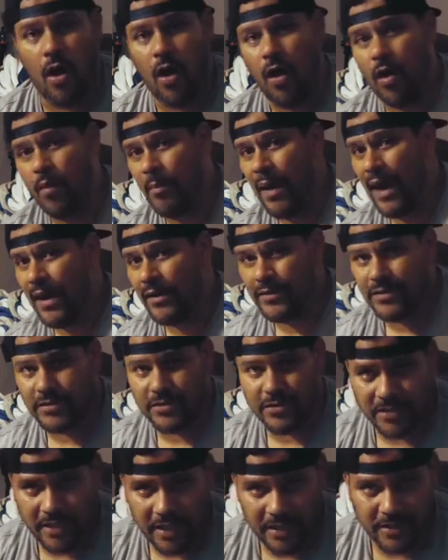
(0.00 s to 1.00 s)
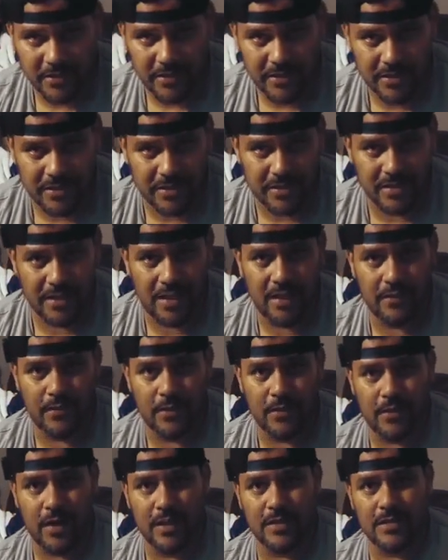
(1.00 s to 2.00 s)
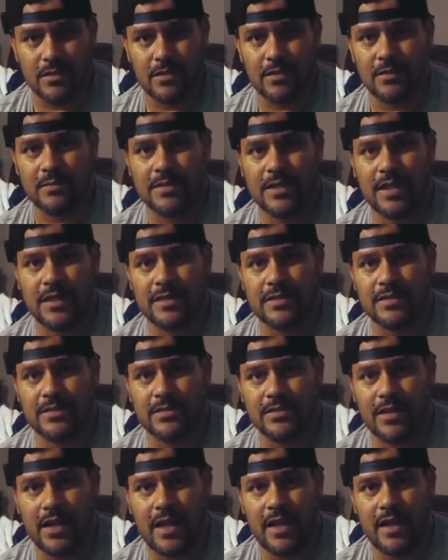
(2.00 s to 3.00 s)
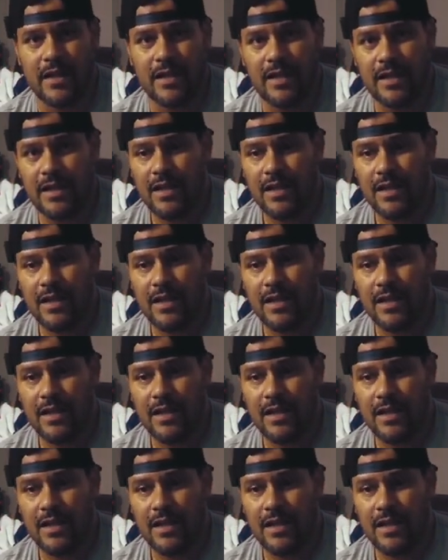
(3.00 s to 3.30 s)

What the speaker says: All batteries are dangerous given the right circumstances, okay?